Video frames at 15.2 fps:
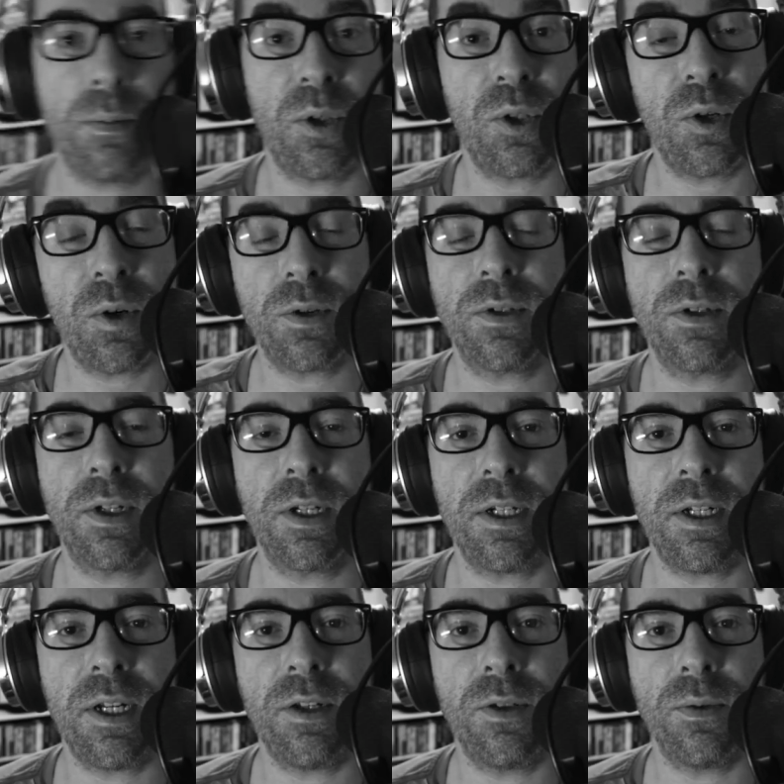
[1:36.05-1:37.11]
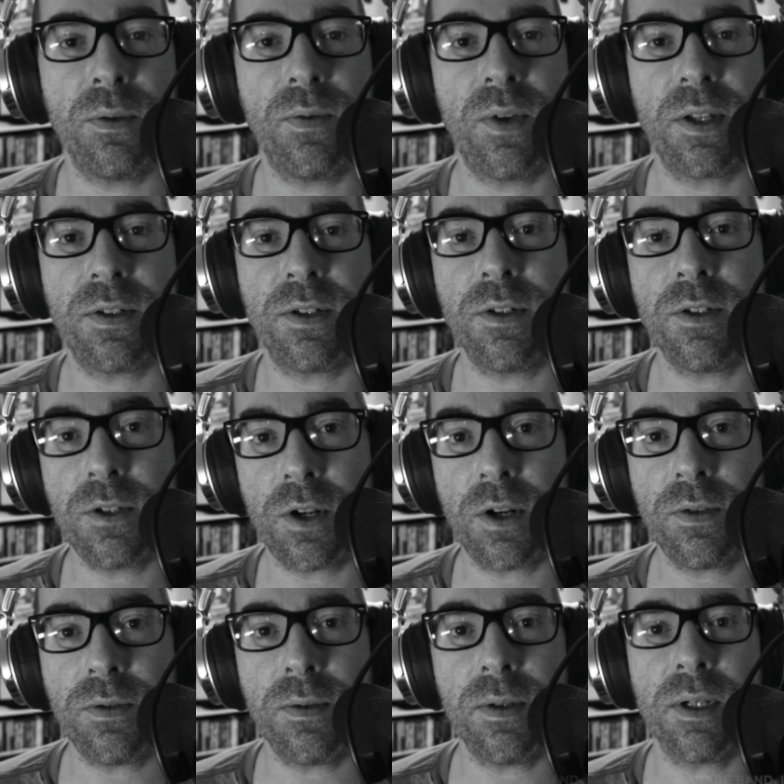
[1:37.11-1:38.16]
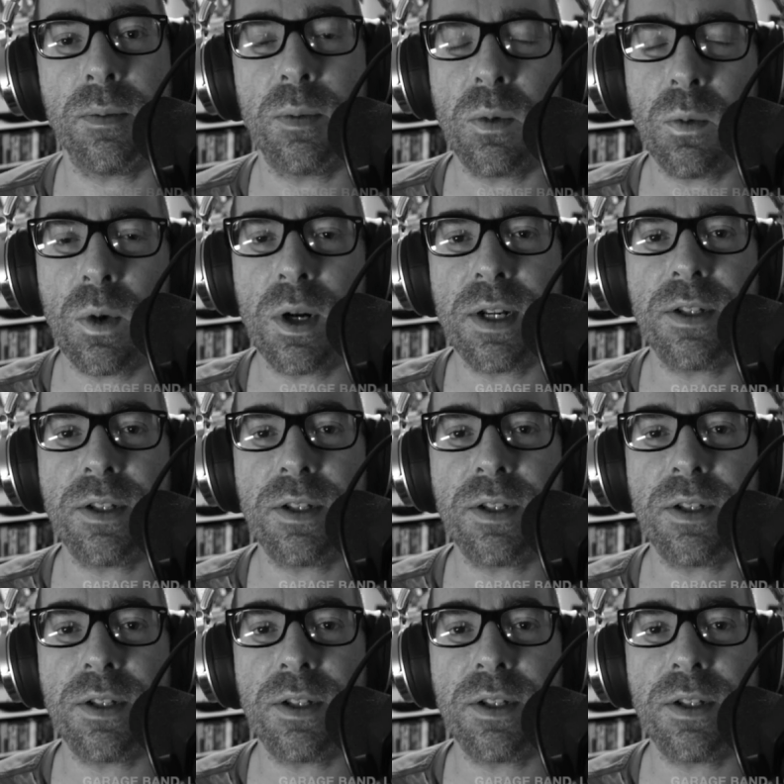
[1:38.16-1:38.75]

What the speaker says: you're also going to need to invest in software. But what is